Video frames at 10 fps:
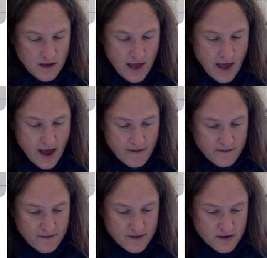have
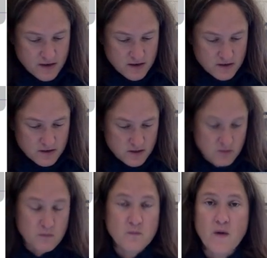to
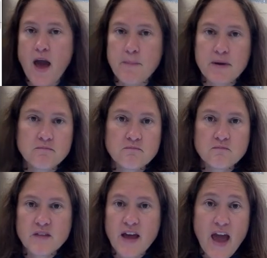happen.
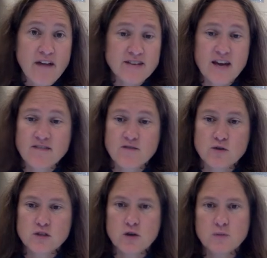They have to have
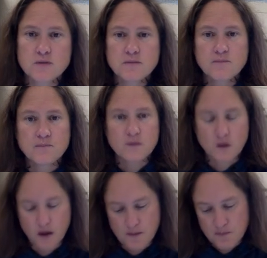different slopes.
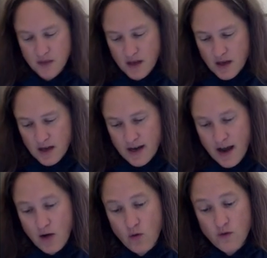Okay.
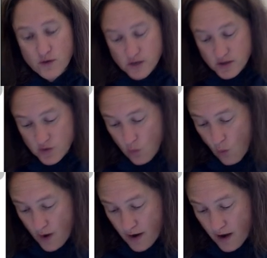Now, there's also
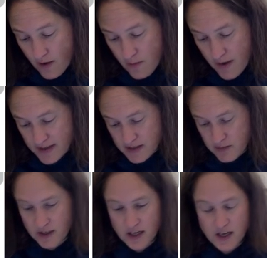one other
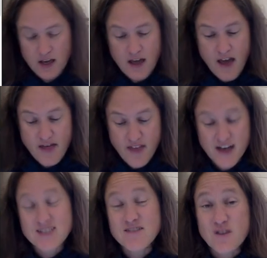possibility, and that
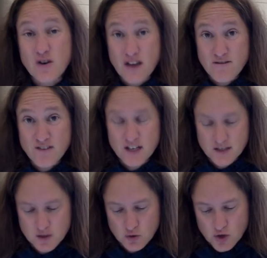is if they're infinite
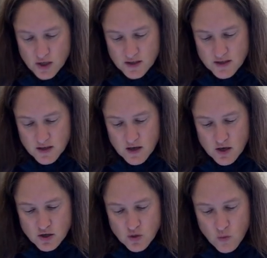solutions.
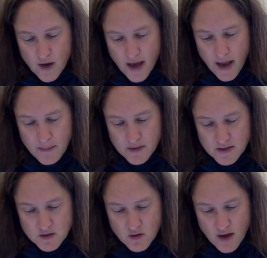So what happens
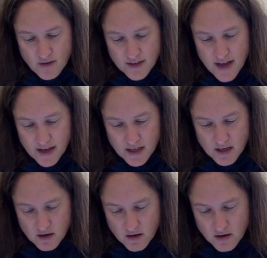is you have a line
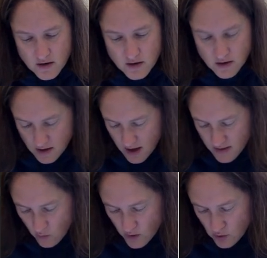here, and
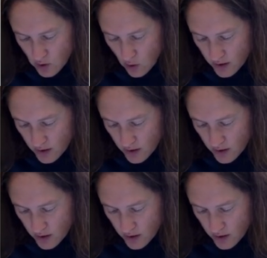then when you go to